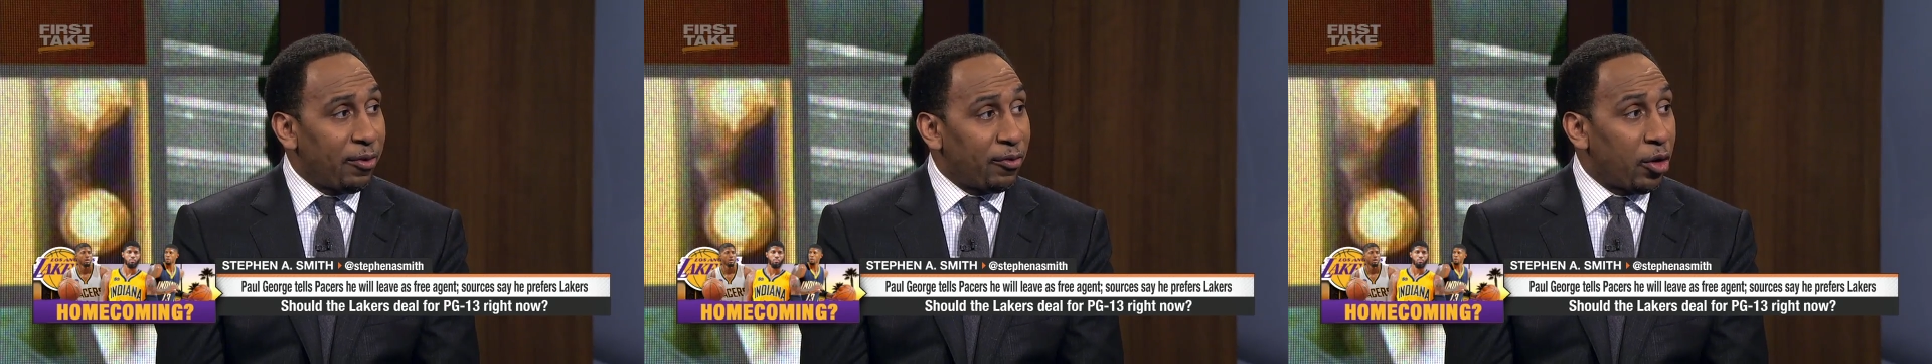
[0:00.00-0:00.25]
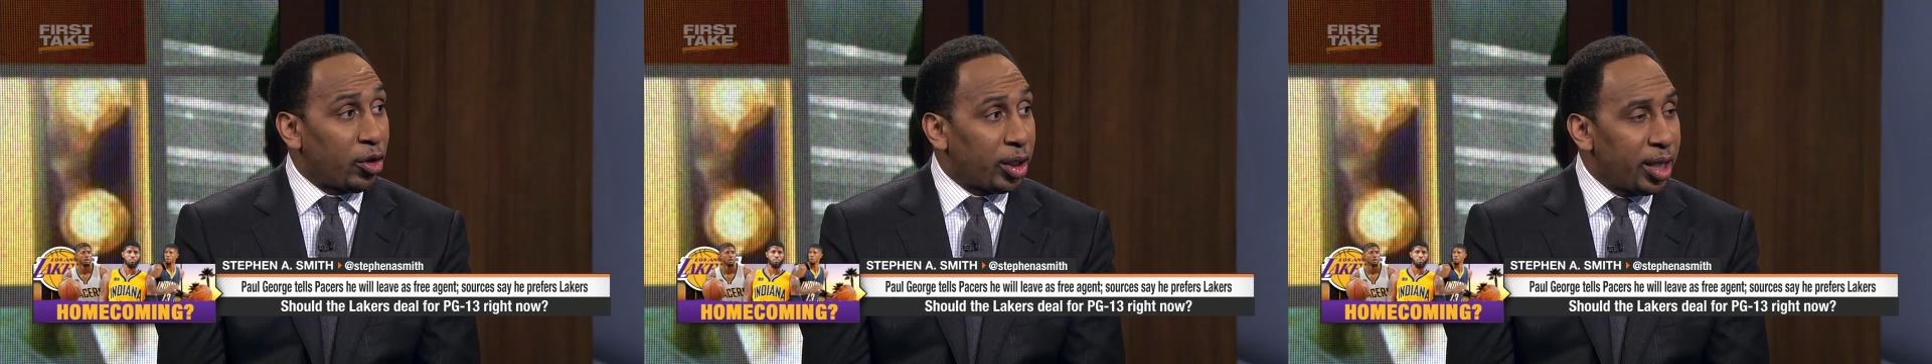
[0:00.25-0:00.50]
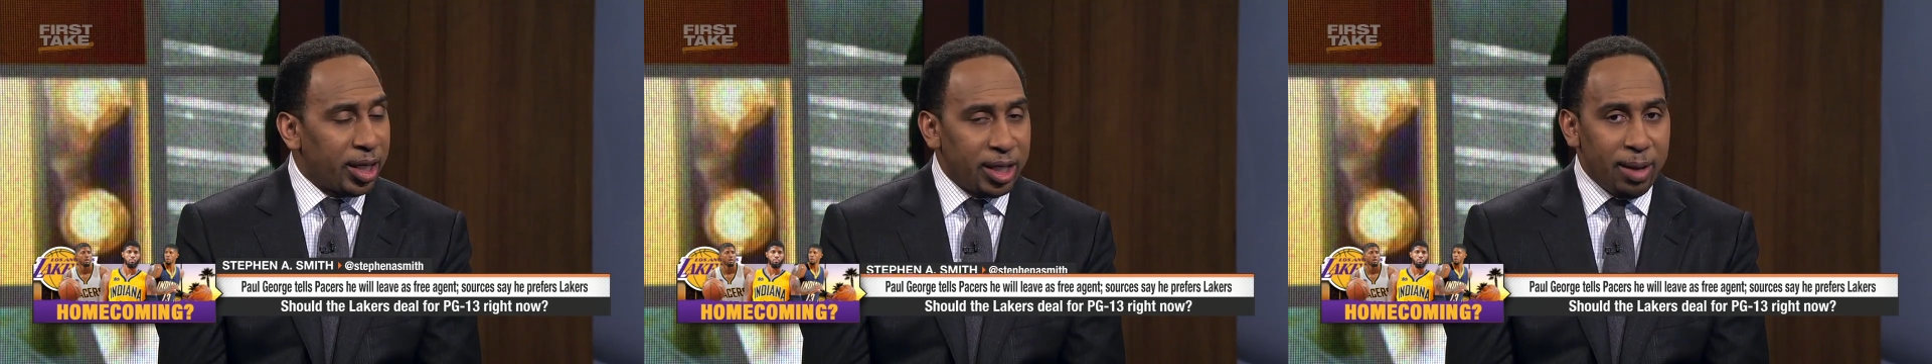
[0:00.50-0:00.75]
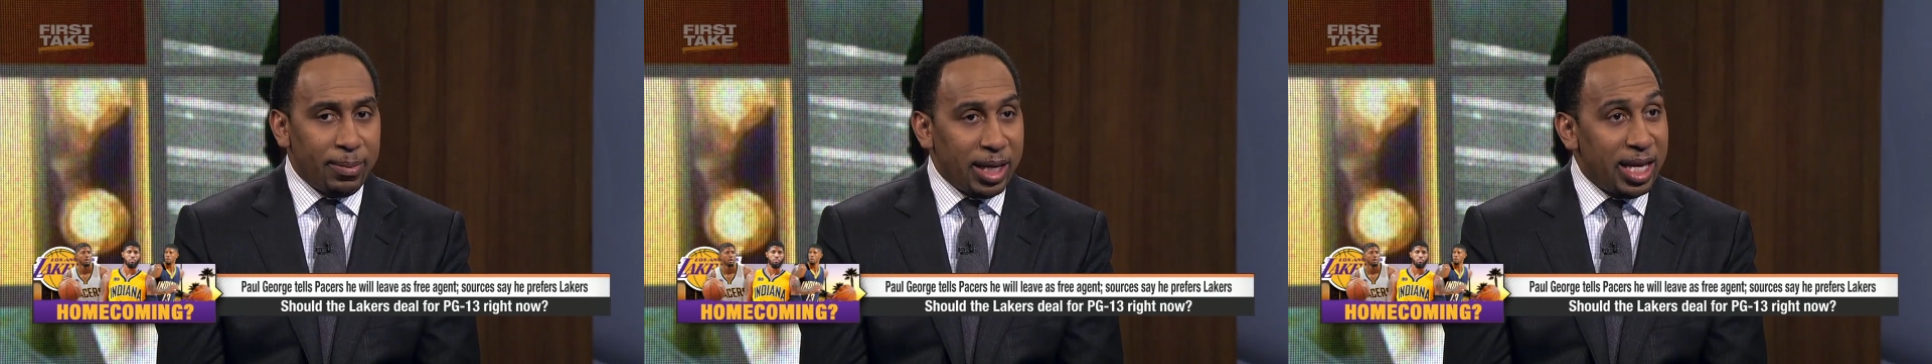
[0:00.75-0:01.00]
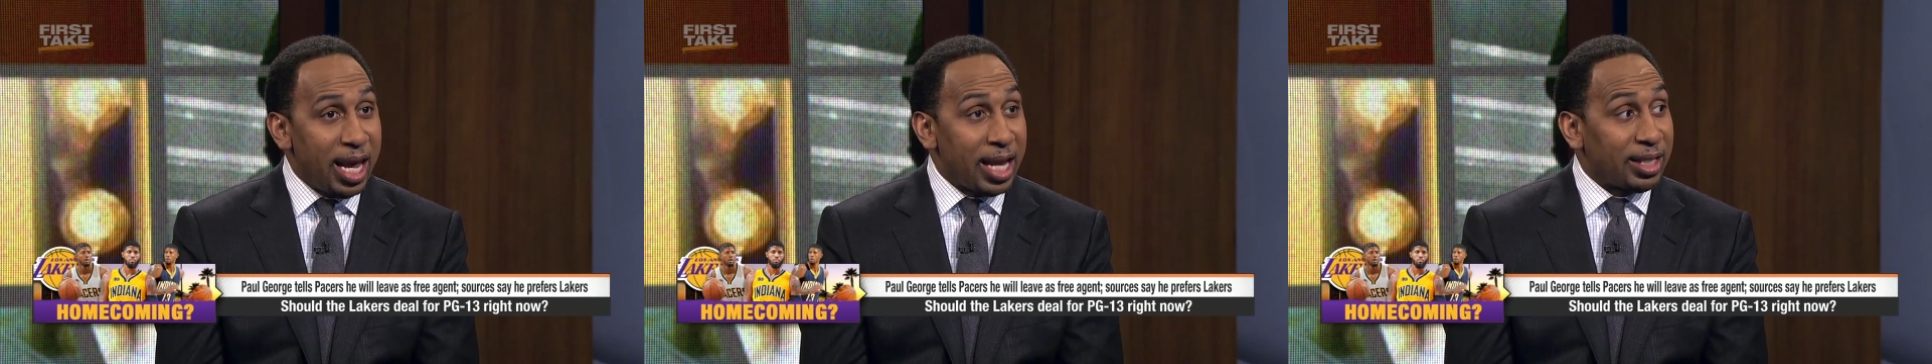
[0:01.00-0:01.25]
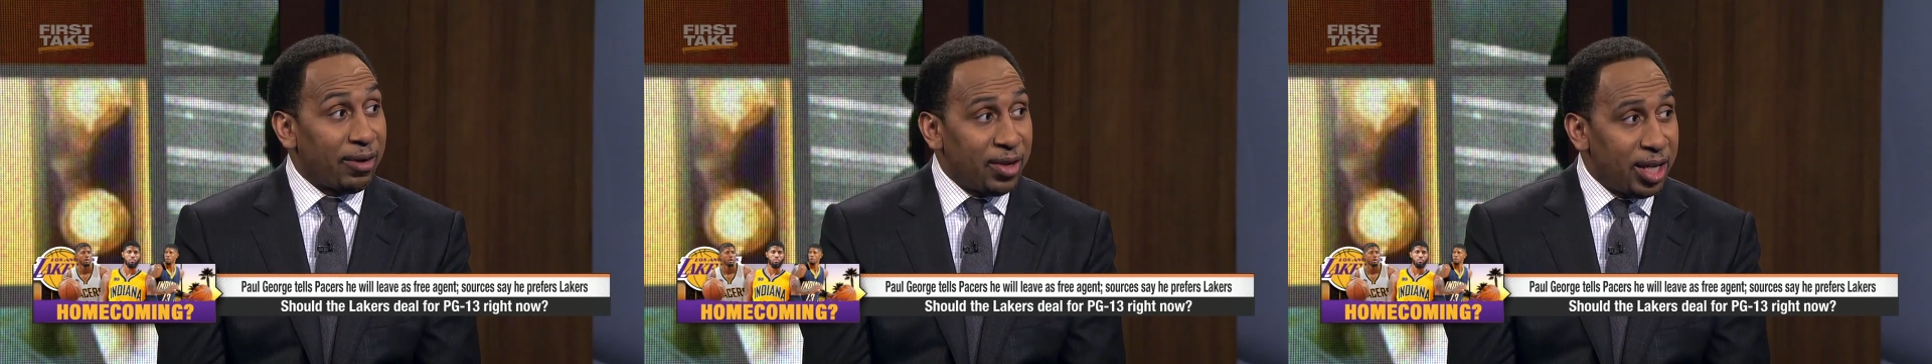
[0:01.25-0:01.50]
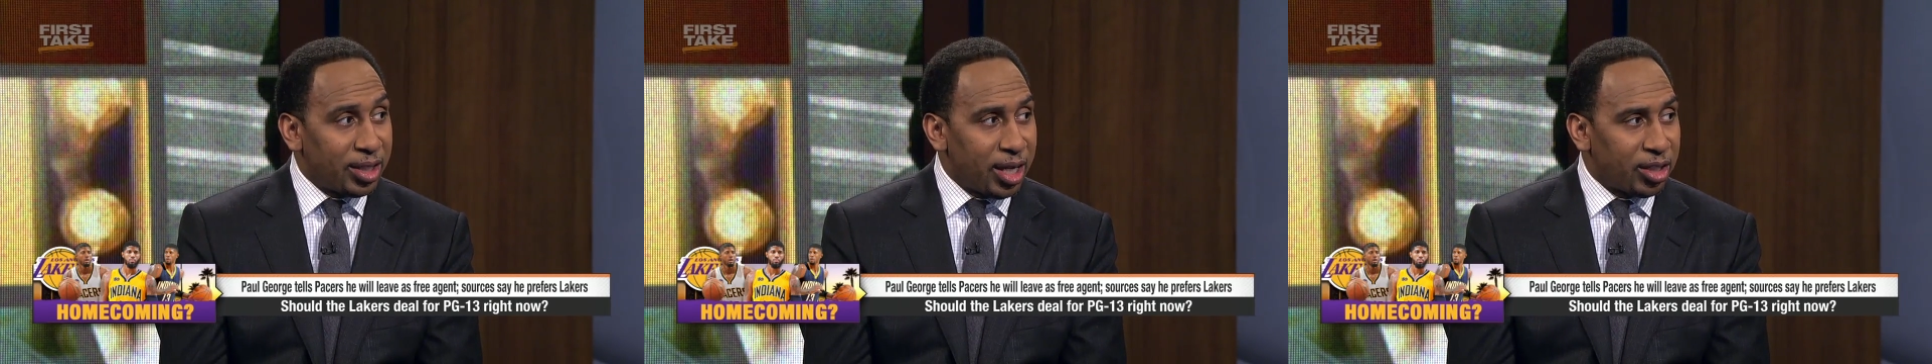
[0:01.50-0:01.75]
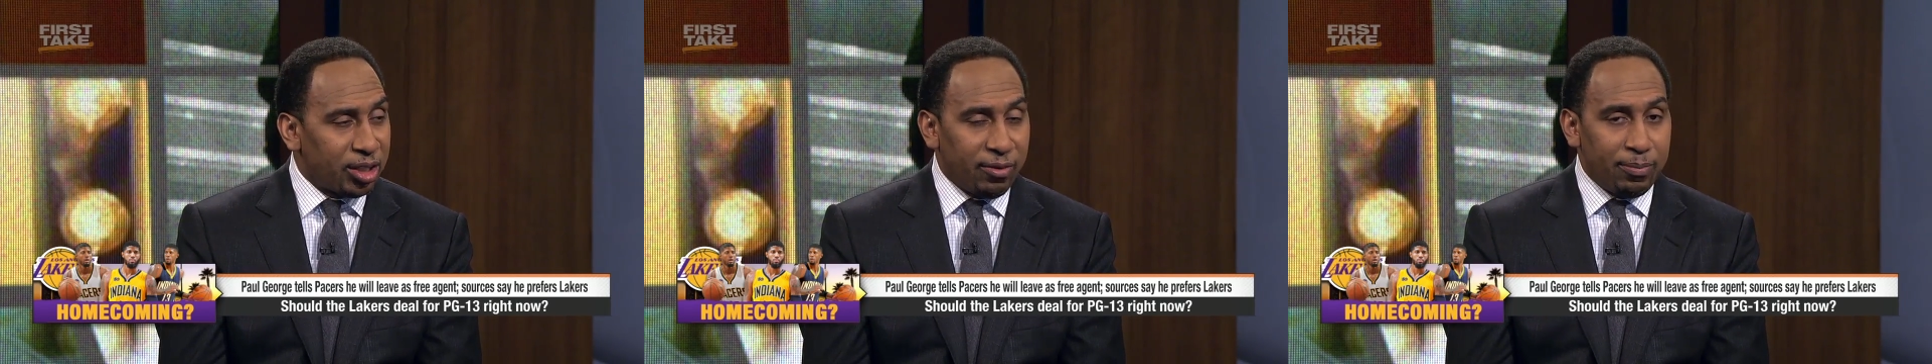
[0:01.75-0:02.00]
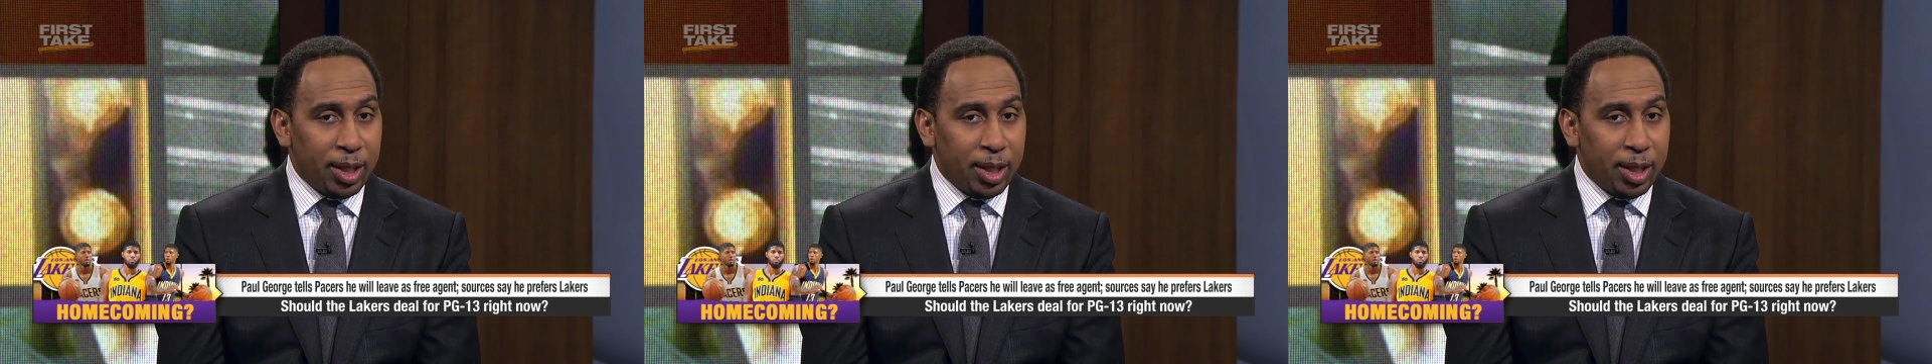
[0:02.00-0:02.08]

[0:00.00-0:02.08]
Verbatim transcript: very clear to them that he has every intention of